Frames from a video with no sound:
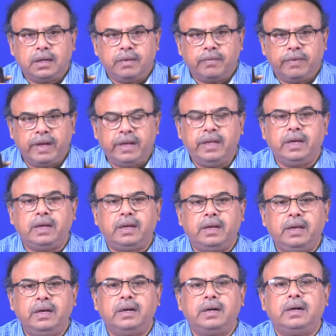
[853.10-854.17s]
very
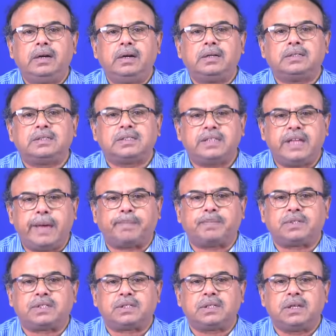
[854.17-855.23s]
clear
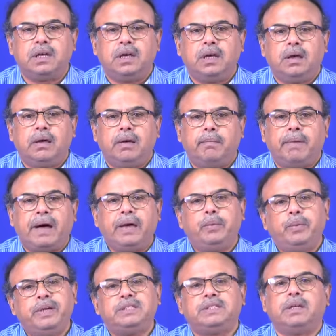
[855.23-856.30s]
steps by
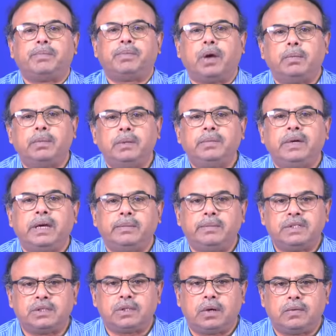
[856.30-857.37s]
which the problem can be
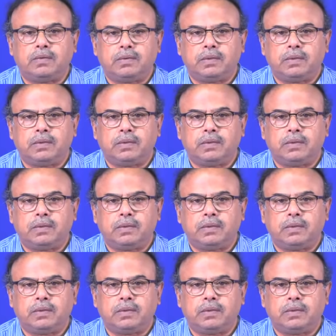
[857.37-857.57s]
solved.